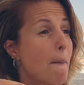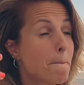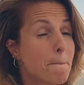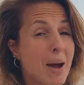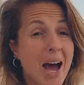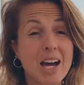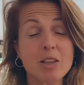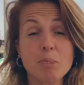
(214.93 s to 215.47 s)

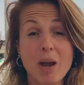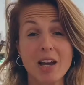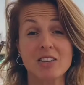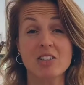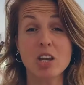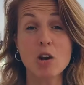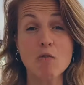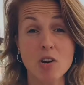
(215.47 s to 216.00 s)
bad
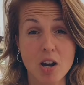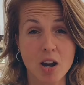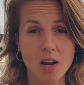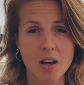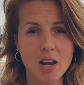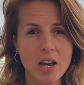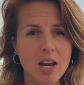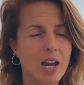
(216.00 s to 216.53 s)
bacteria
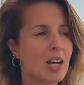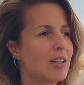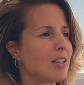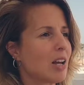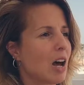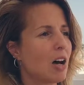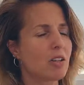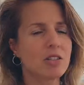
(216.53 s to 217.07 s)
in
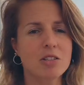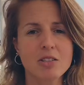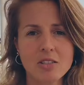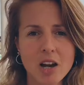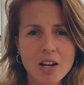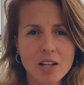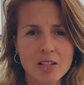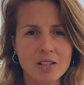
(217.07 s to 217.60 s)
our
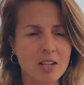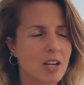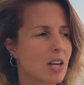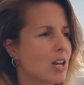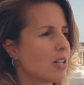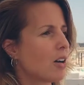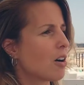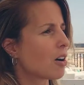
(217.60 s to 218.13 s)
society,
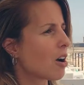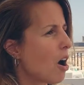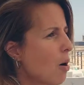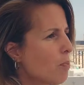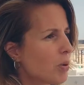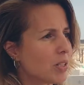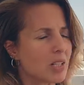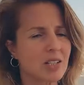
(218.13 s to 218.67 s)
in our
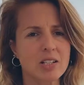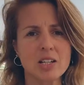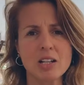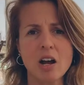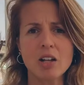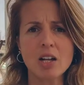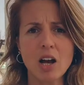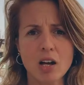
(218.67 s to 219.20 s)
companies, in
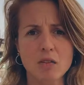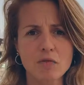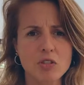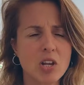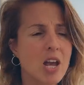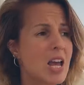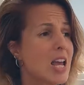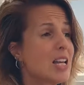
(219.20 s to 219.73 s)
our
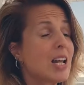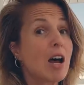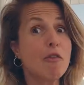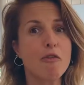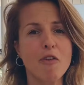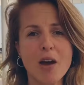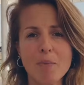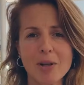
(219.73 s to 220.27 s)
lives, in our
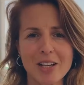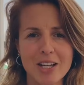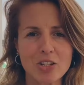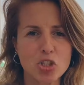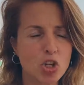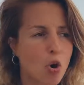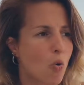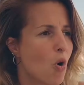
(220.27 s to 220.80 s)

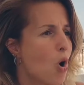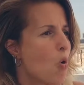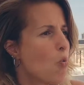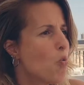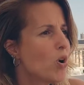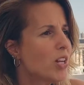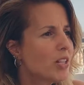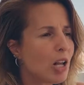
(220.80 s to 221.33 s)
families. So
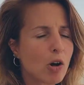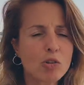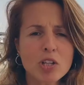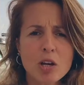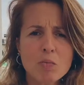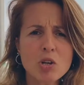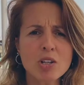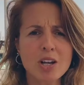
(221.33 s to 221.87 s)
we don't
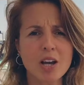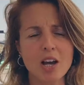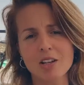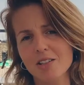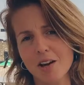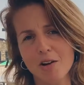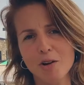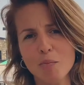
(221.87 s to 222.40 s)

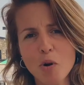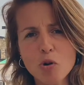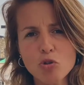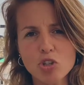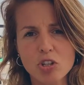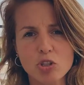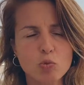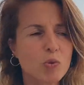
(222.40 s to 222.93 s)
communicate our
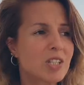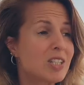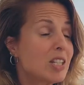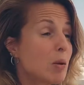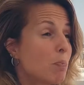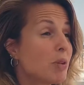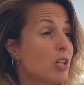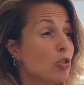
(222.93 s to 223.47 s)
emotions. We
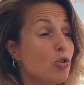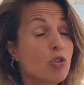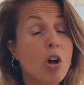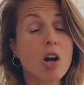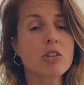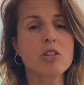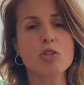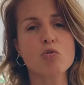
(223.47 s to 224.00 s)
simply do
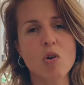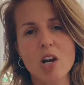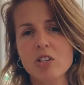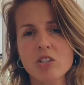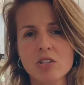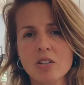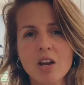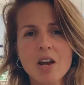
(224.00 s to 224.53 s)
not
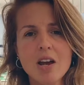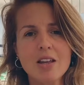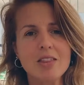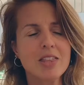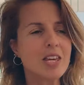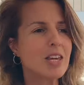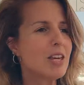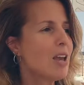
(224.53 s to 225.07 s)
address
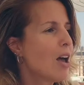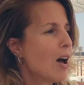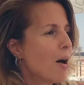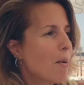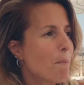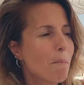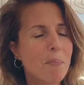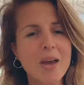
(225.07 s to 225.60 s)
the
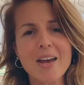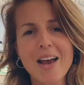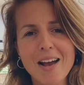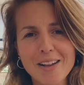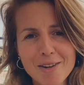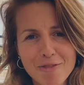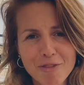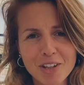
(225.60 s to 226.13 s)
big
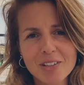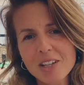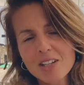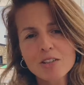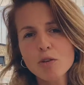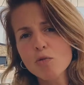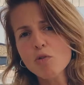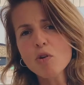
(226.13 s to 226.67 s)
elephant
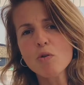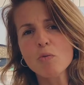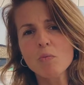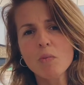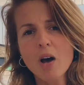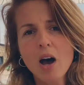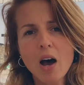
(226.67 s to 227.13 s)
in the room